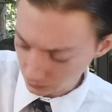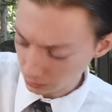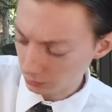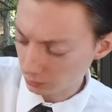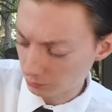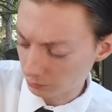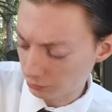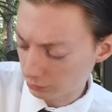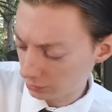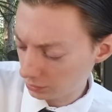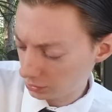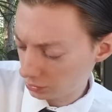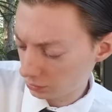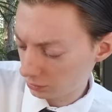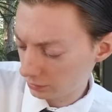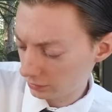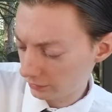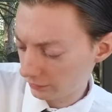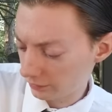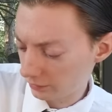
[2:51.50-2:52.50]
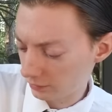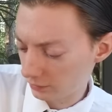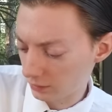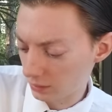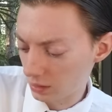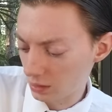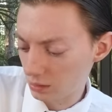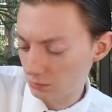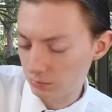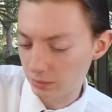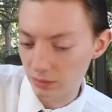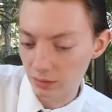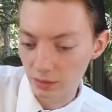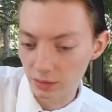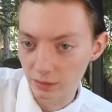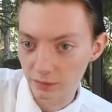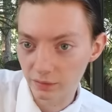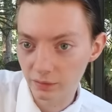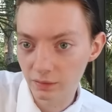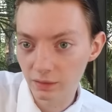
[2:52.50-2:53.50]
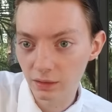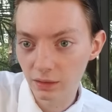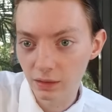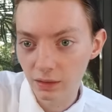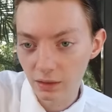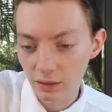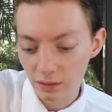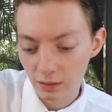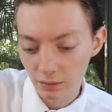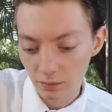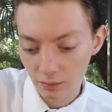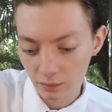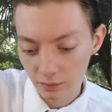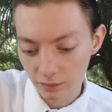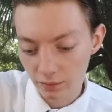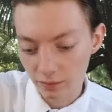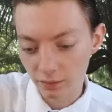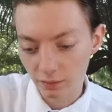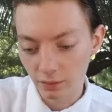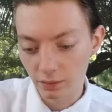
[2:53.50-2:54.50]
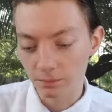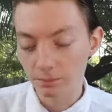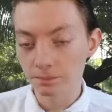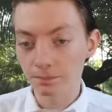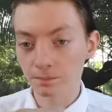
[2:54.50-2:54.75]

I'm pretty sure this has got to be it. Let's see.